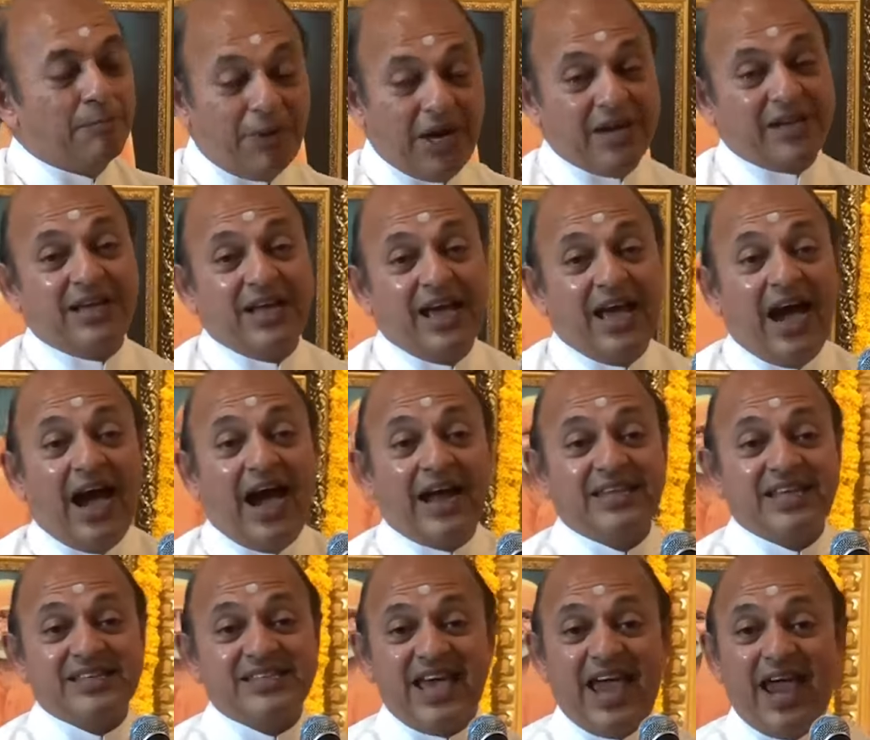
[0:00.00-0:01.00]
But
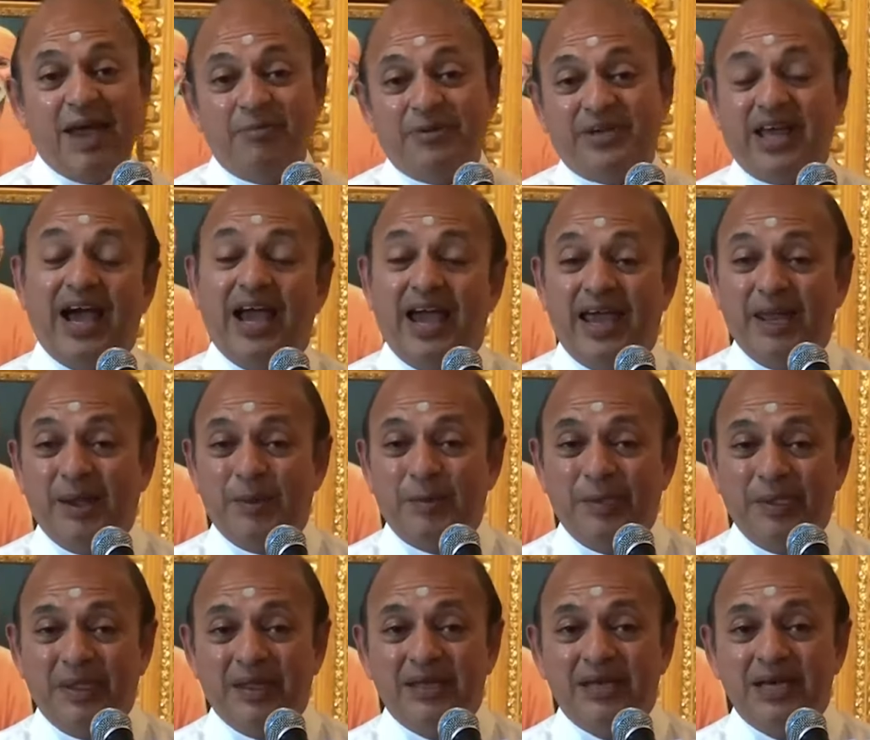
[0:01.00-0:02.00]
at the same
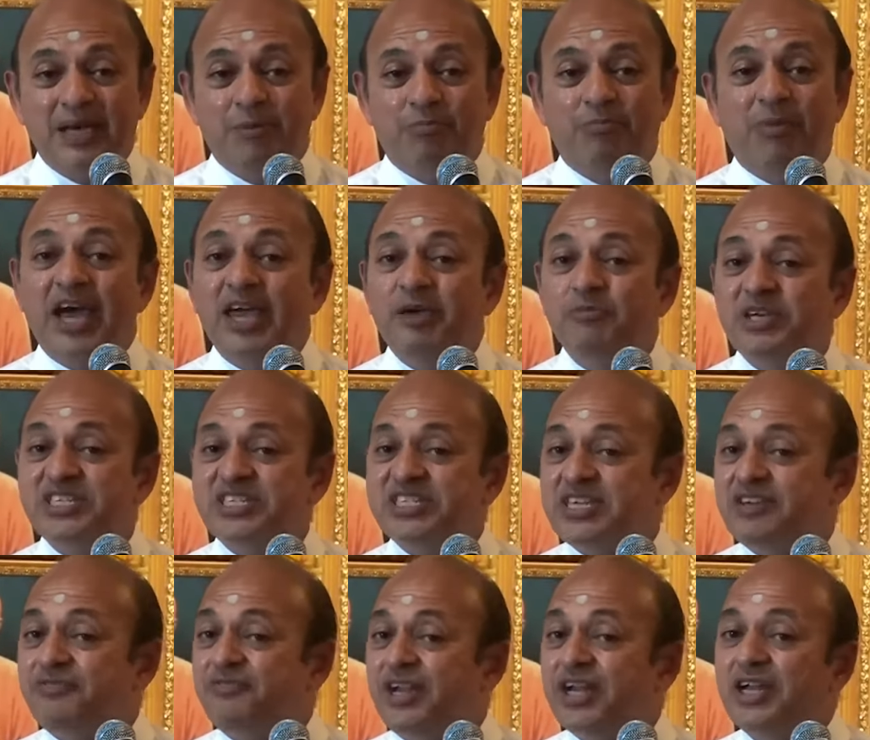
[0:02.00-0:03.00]
time, my
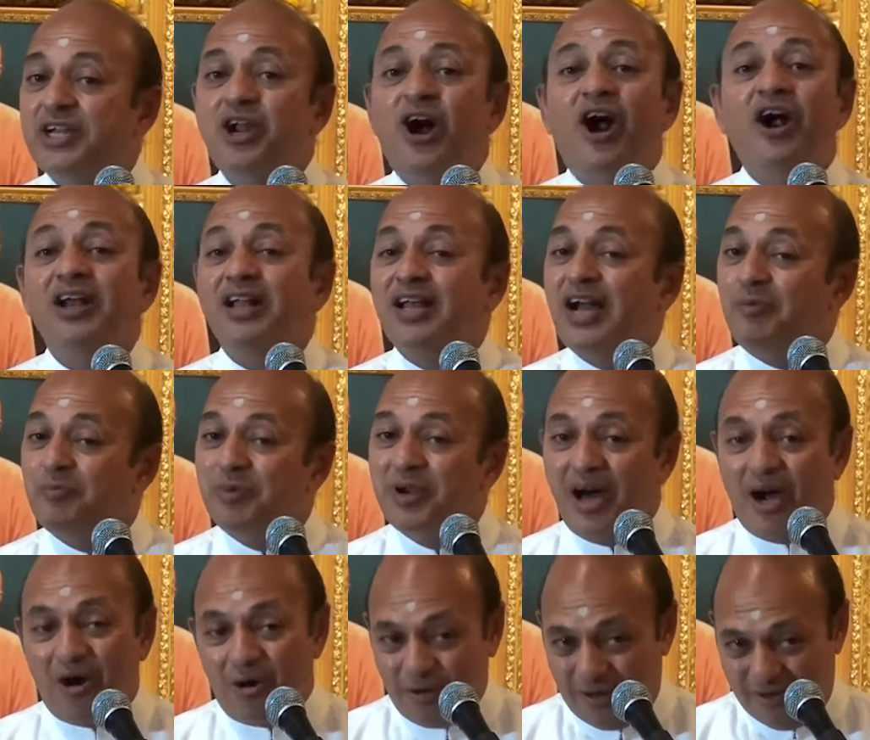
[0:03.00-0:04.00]
mischief did not come
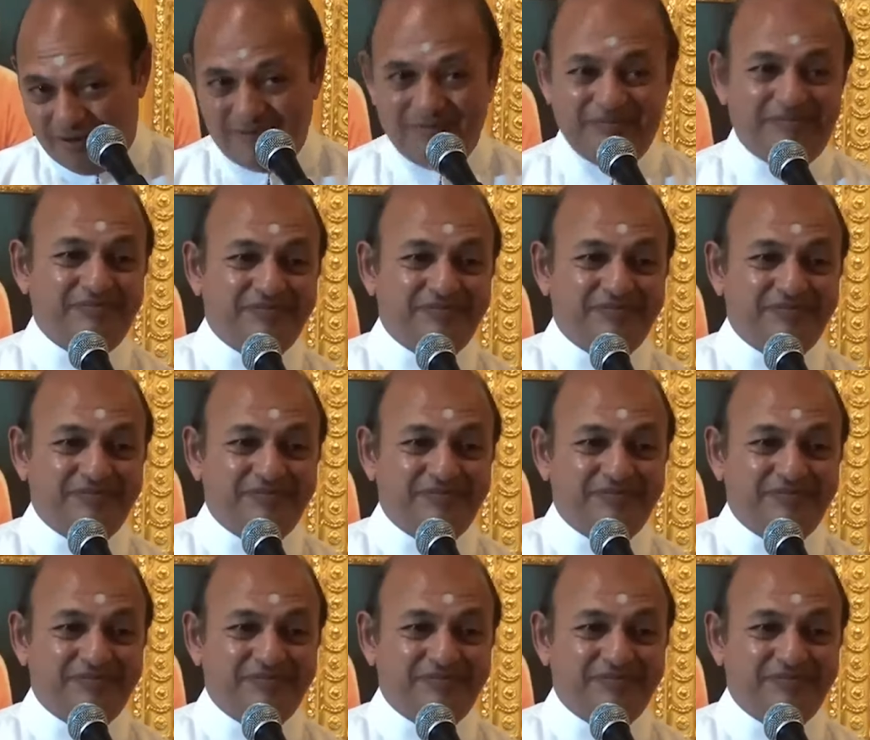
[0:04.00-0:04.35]
down.